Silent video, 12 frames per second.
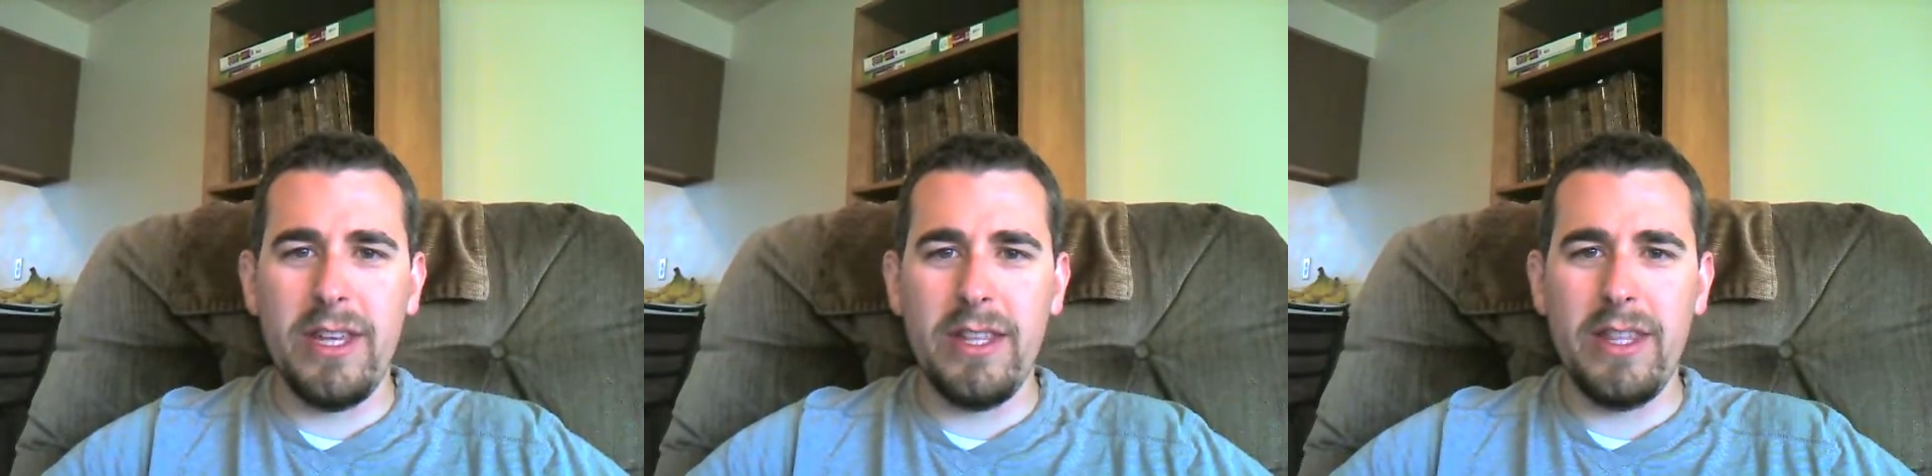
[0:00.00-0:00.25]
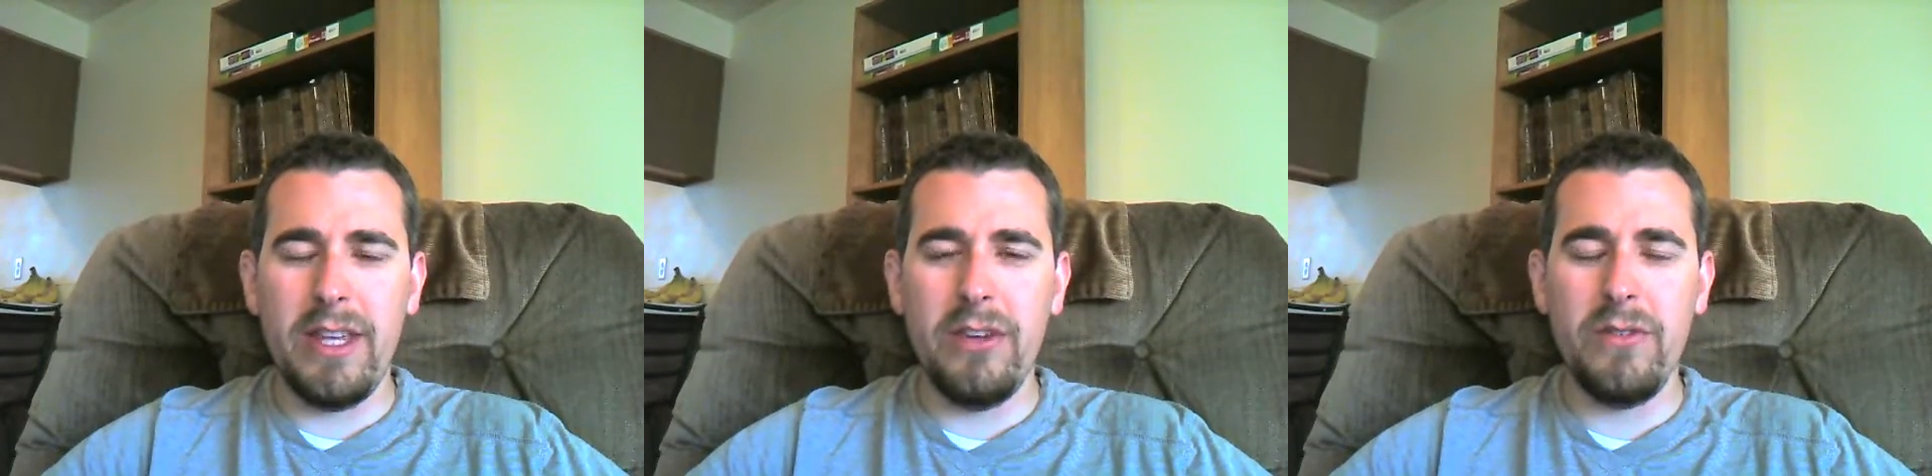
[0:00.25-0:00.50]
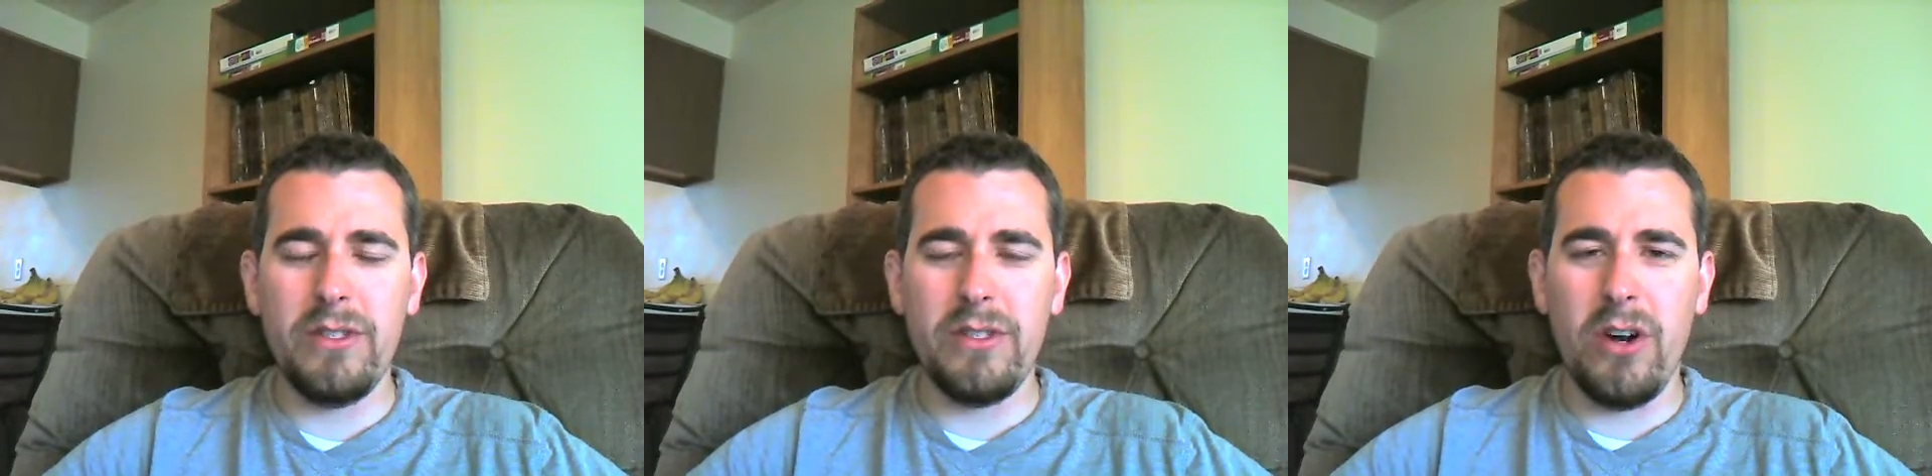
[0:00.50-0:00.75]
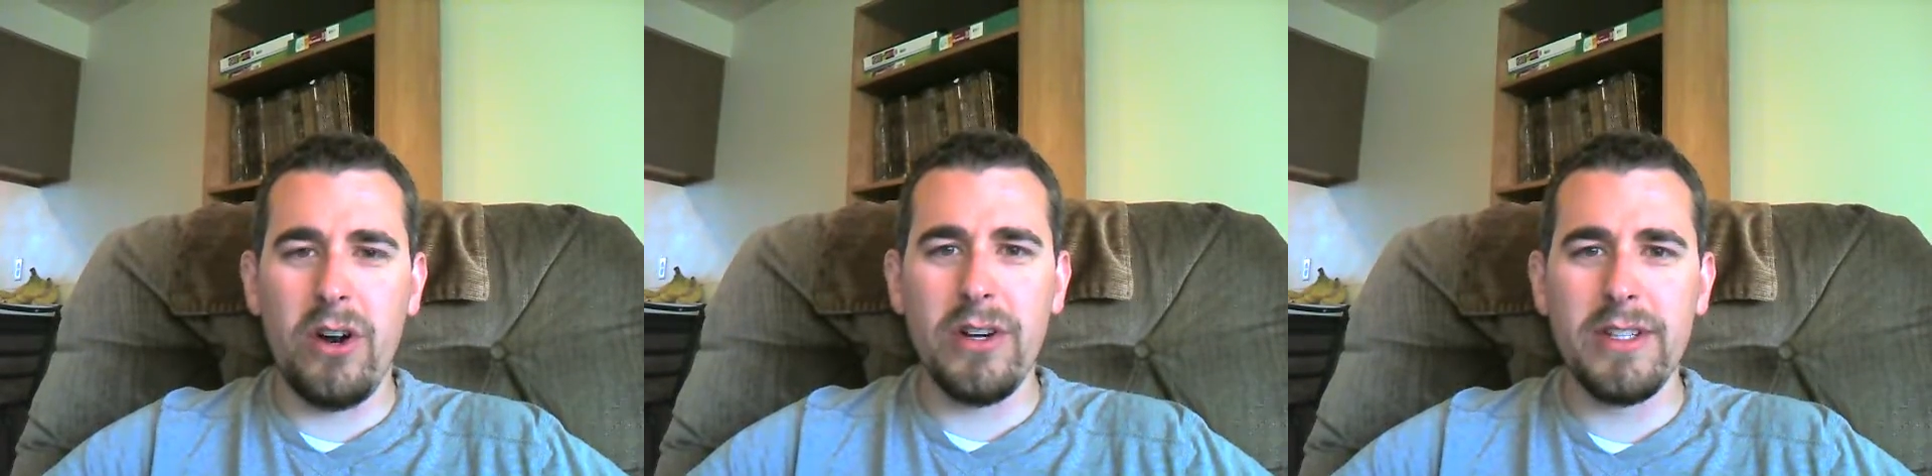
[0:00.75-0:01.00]
that they use
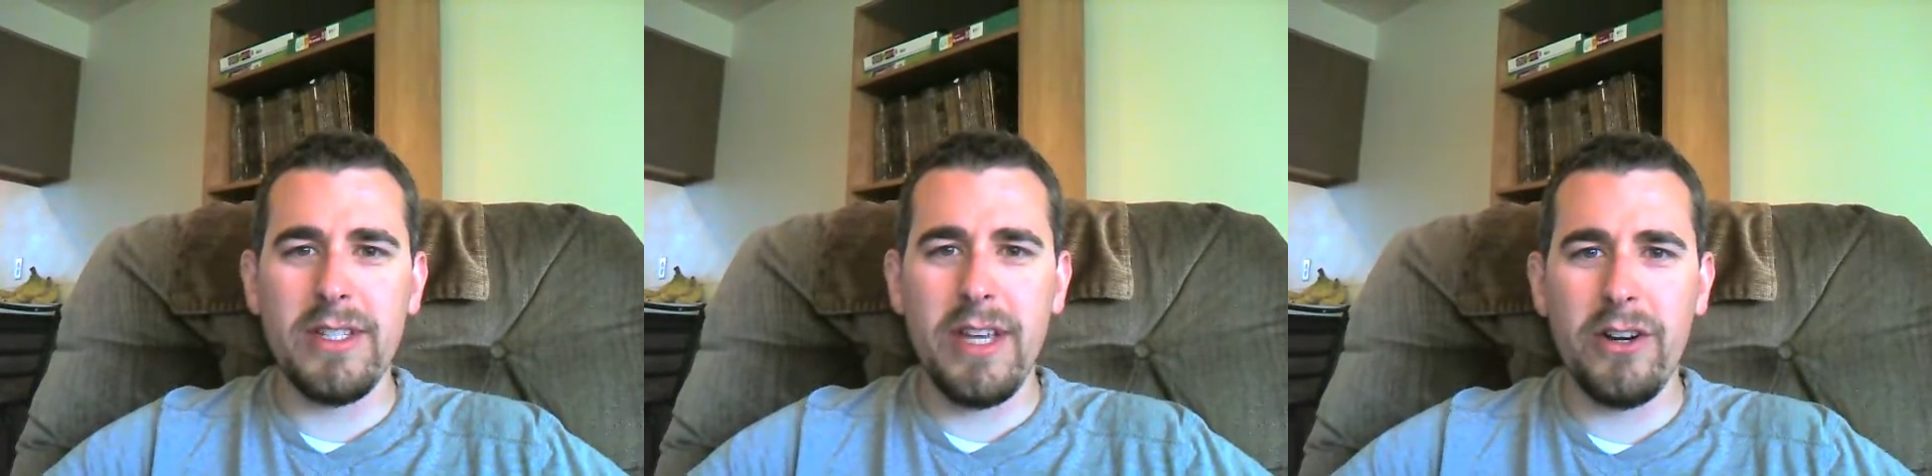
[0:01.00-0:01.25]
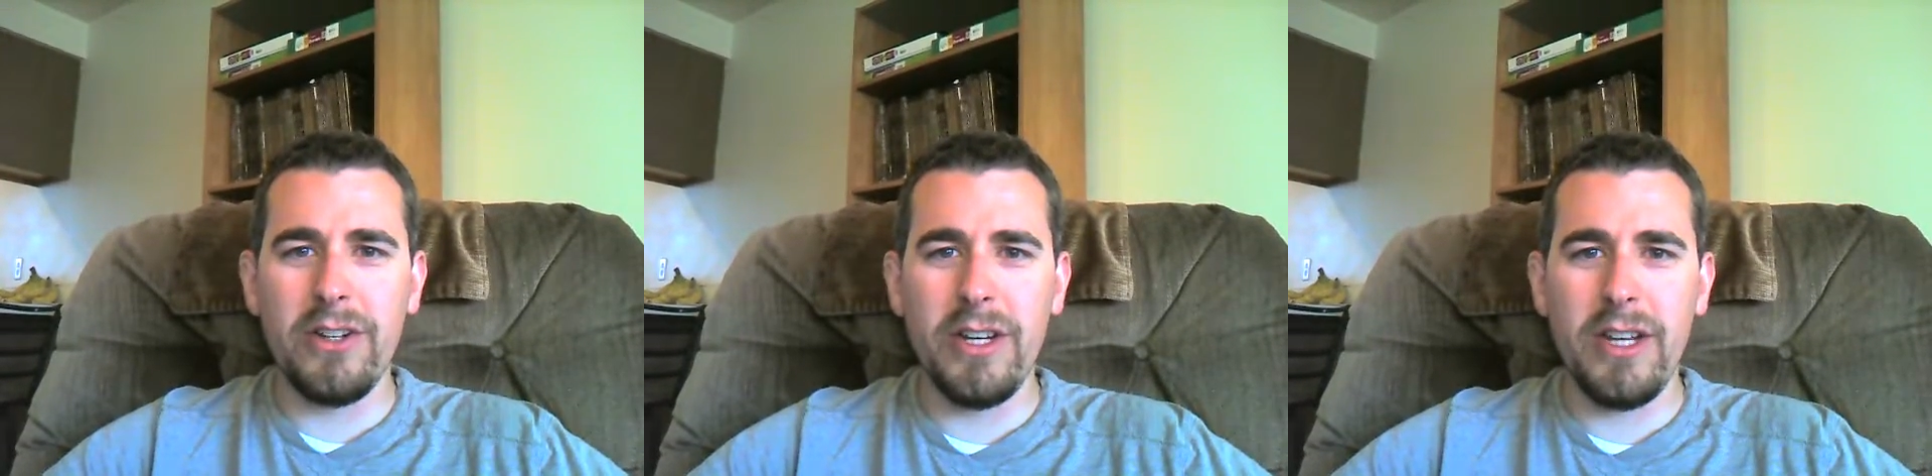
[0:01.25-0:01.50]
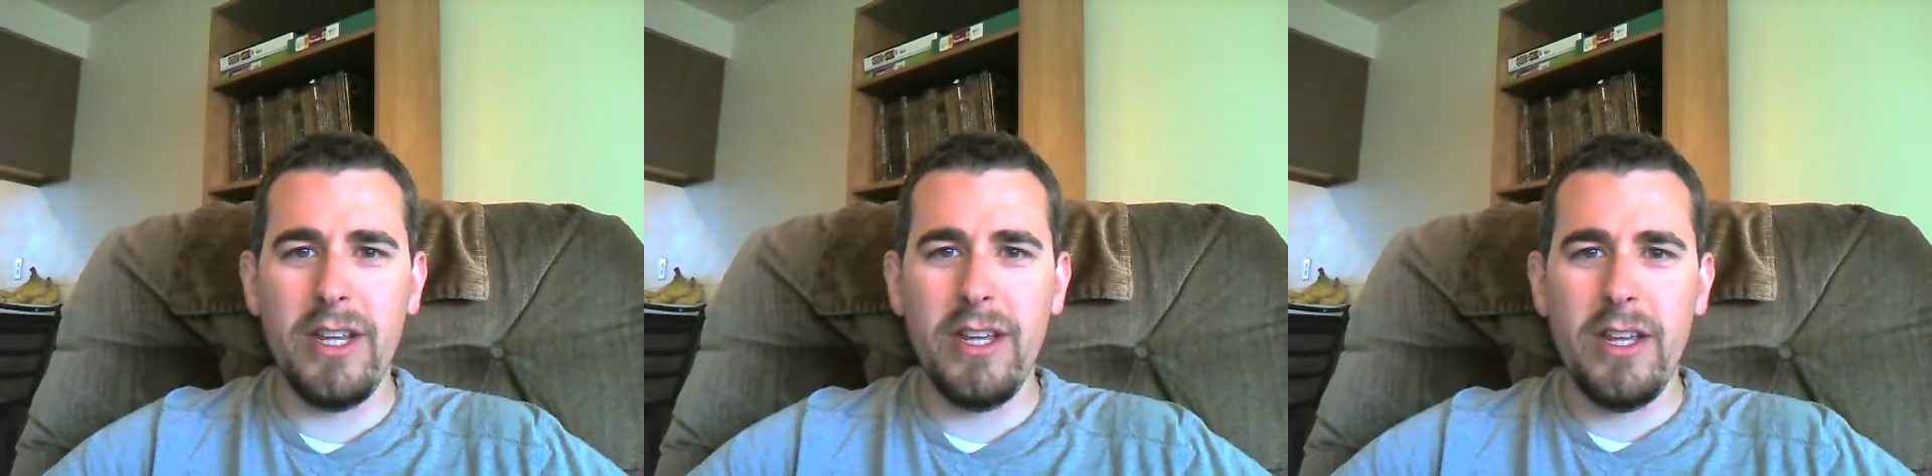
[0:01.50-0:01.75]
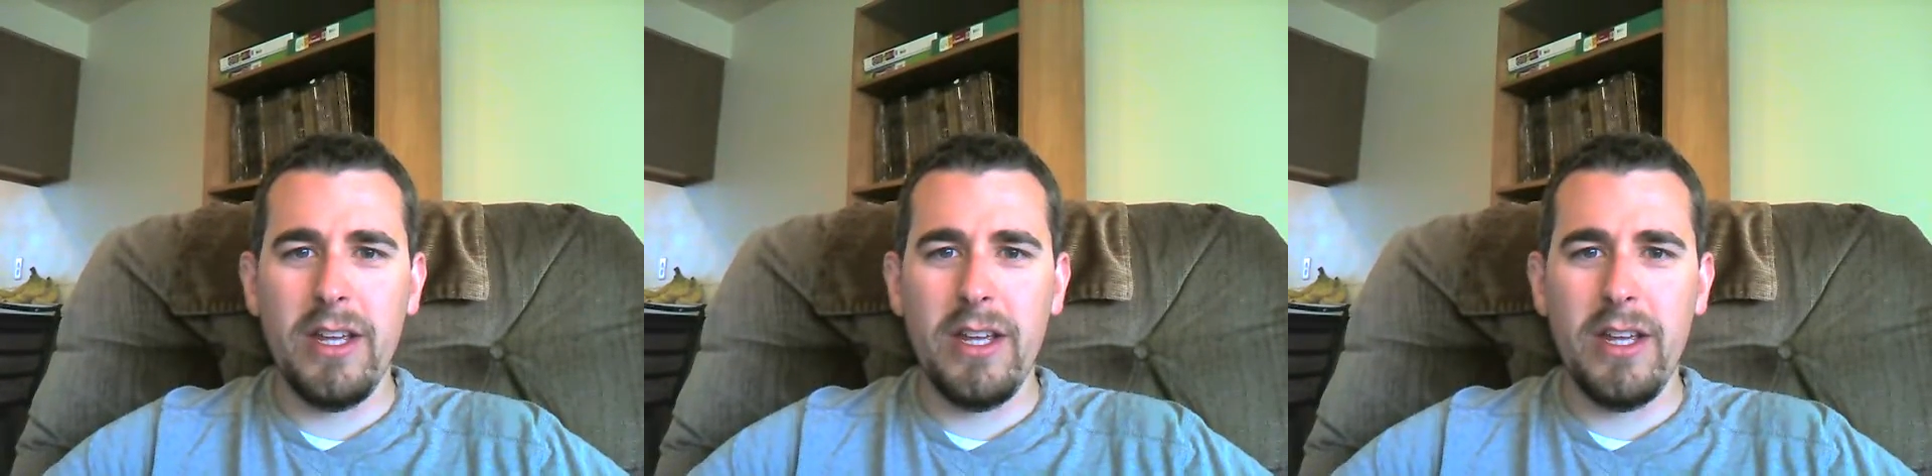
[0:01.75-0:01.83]
to harness the energy.